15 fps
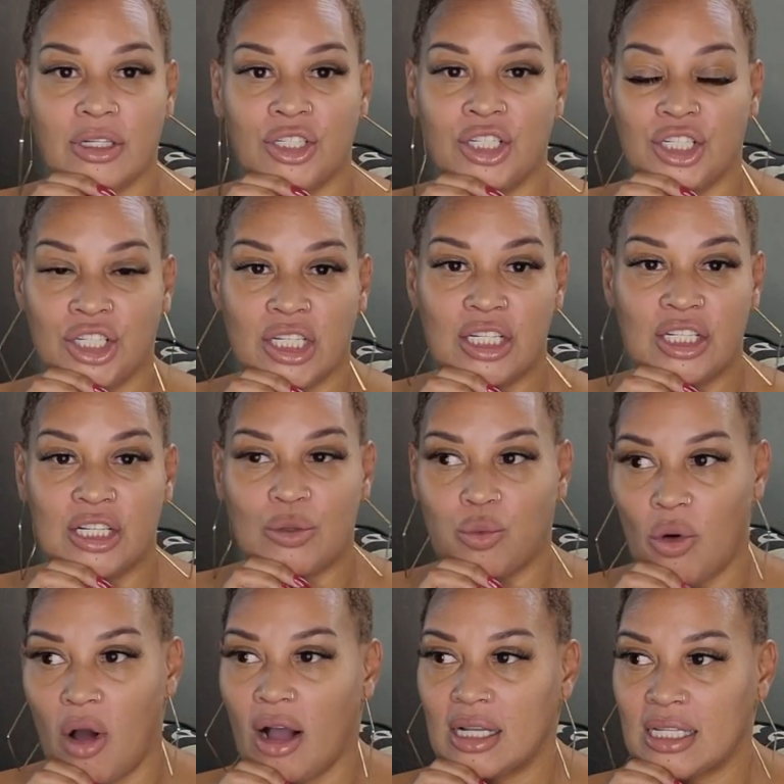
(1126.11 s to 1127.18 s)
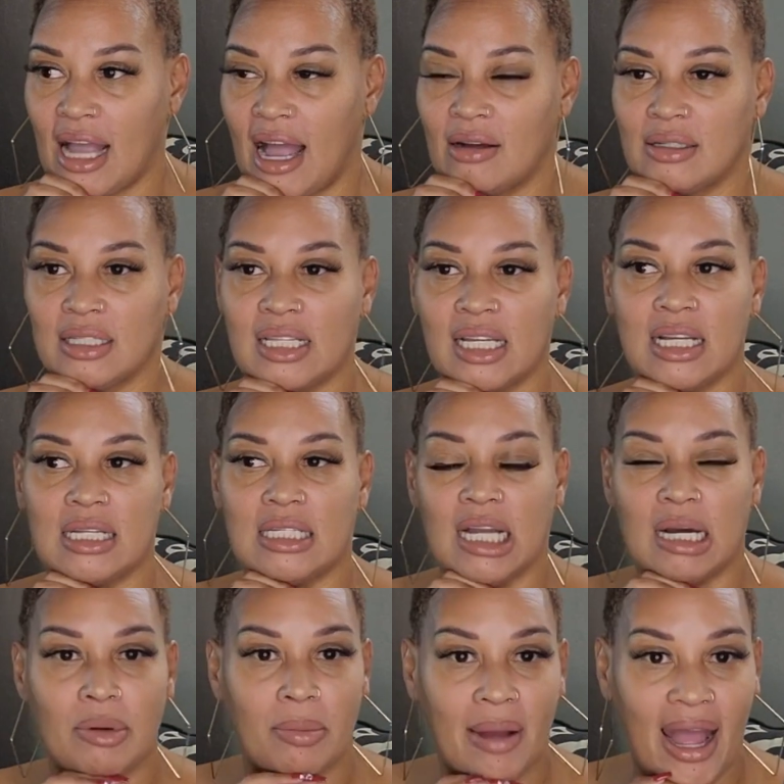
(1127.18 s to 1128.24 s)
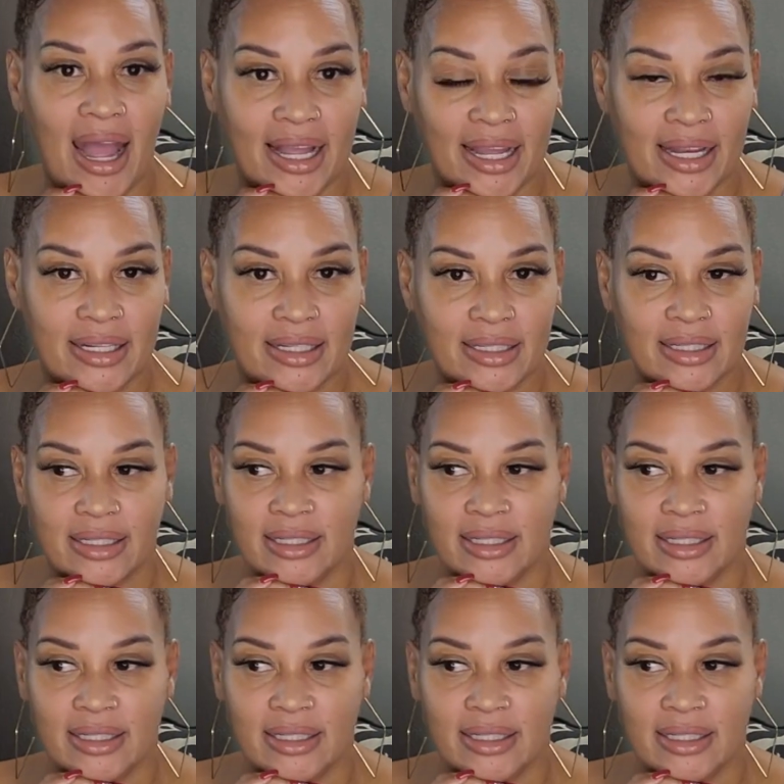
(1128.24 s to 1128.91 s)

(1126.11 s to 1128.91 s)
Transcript: that she should have just walked out instead of double backing.